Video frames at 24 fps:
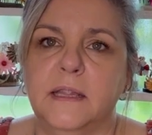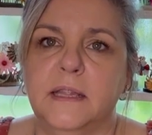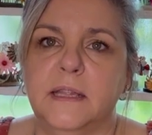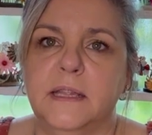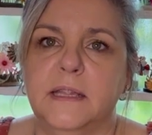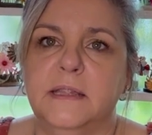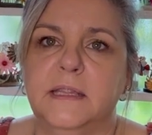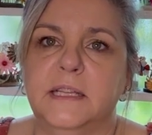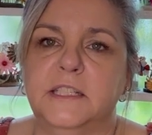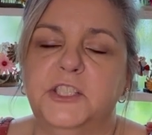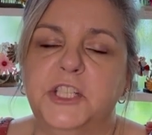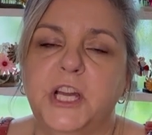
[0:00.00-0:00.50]

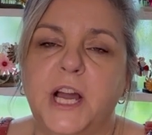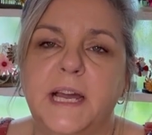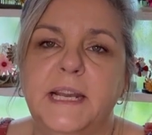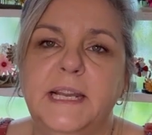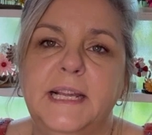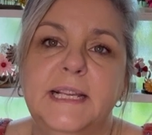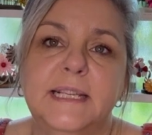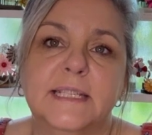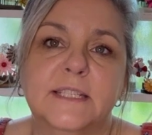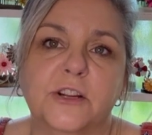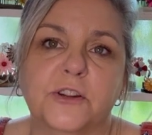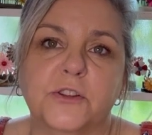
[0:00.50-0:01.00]
The
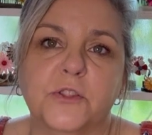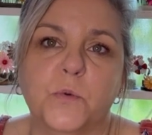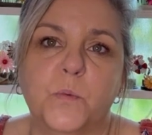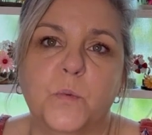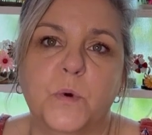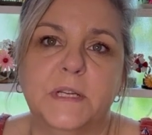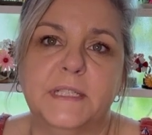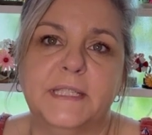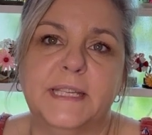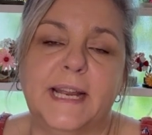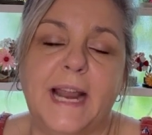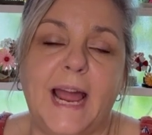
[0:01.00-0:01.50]
Chinese are the
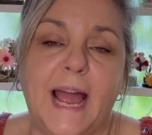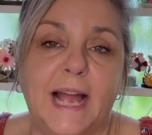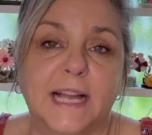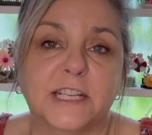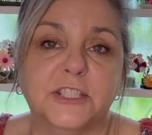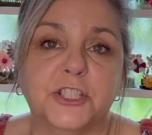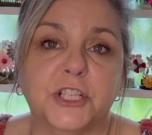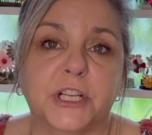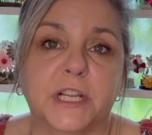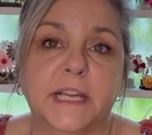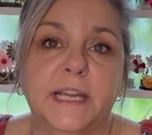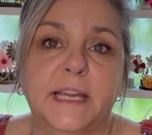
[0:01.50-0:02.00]
ones that
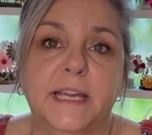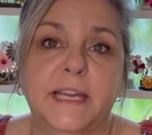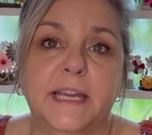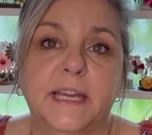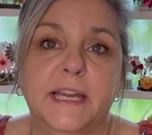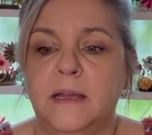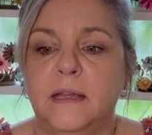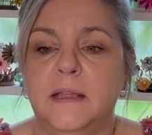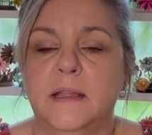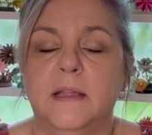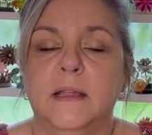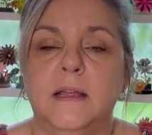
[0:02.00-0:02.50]
actually
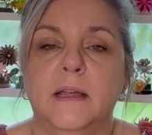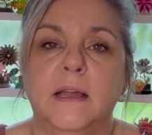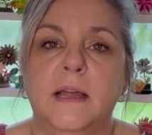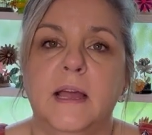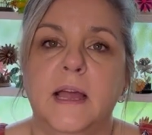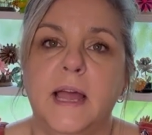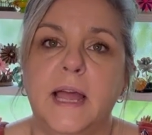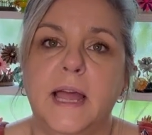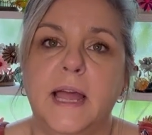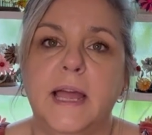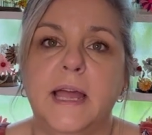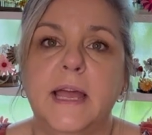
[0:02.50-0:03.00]

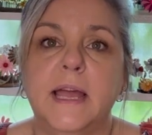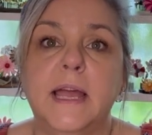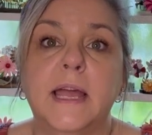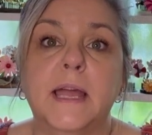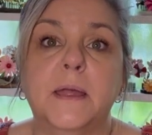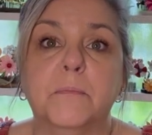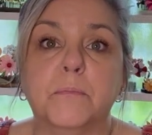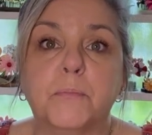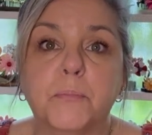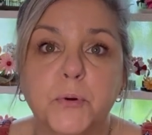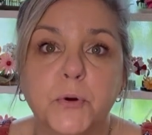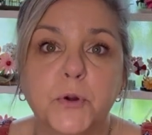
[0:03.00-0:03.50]

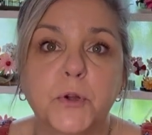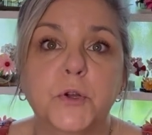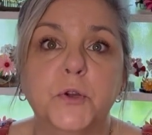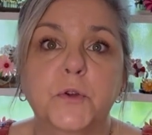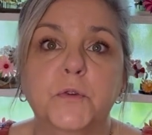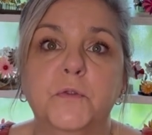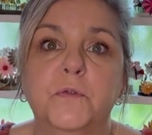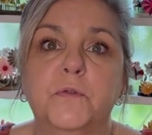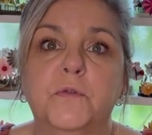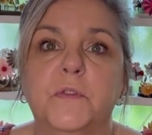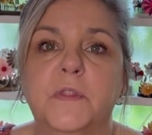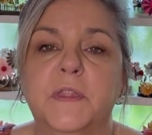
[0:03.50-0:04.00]

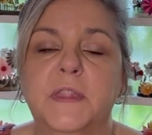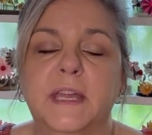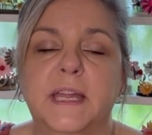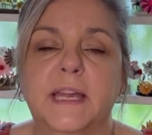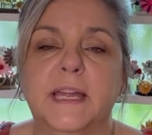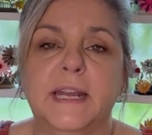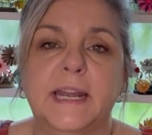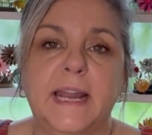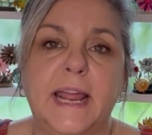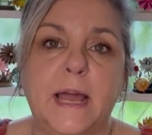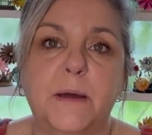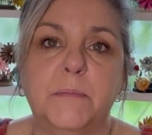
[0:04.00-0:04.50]
improved the
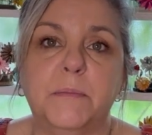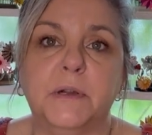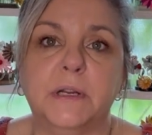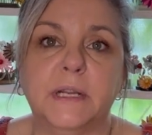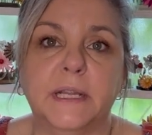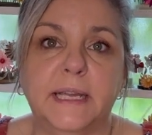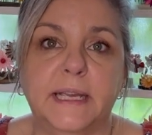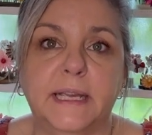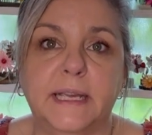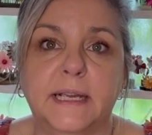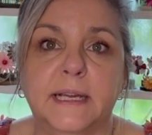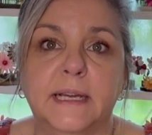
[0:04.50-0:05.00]

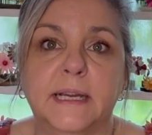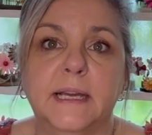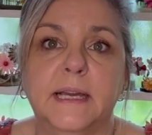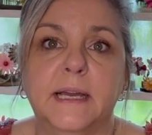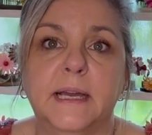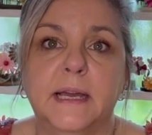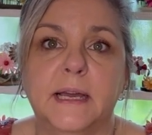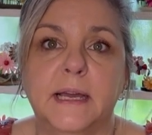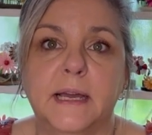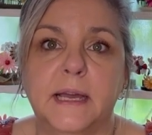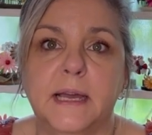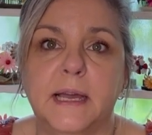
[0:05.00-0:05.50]
enameling
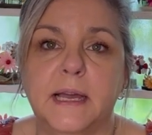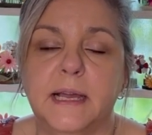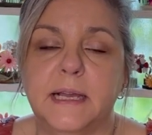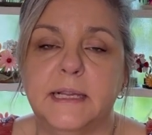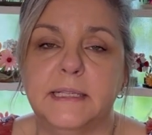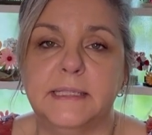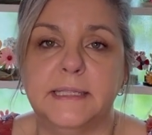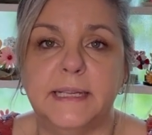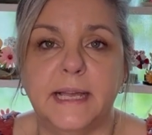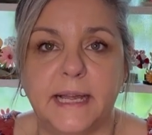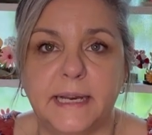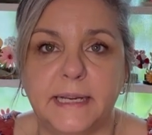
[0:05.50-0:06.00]

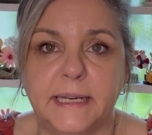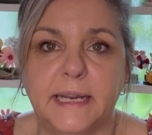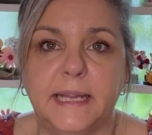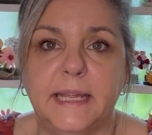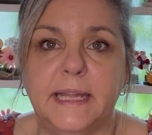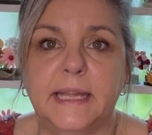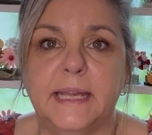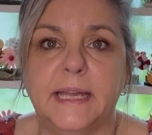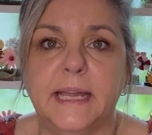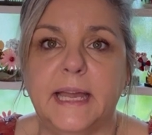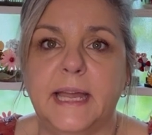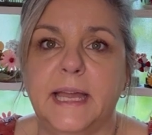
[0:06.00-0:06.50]

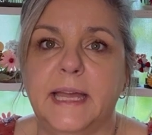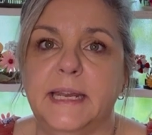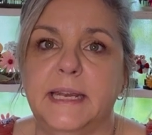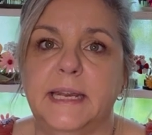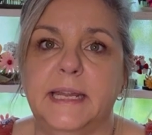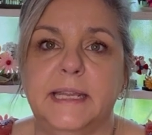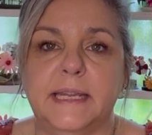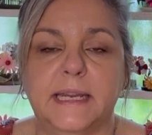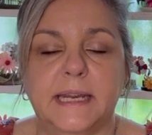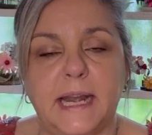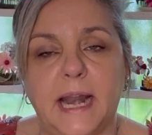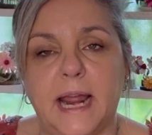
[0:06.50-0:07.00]
technique in
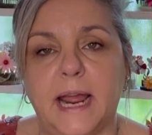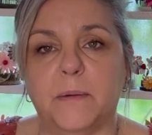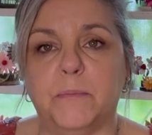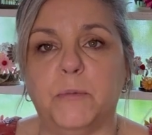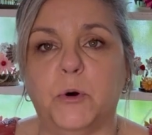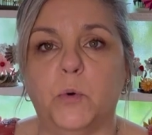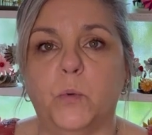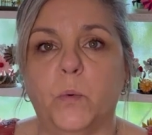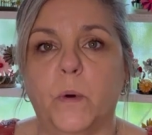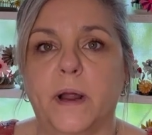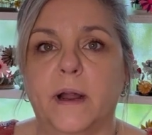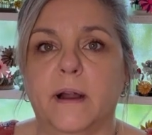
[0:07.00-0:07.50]
an
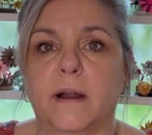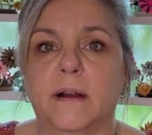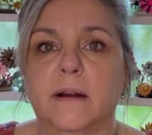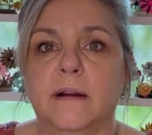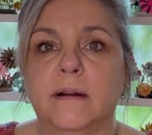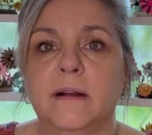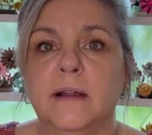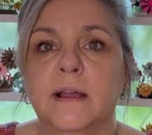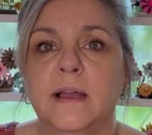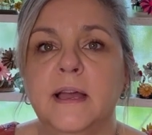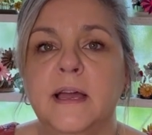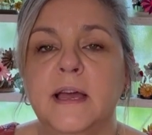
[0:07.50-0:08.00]
enamel wearer.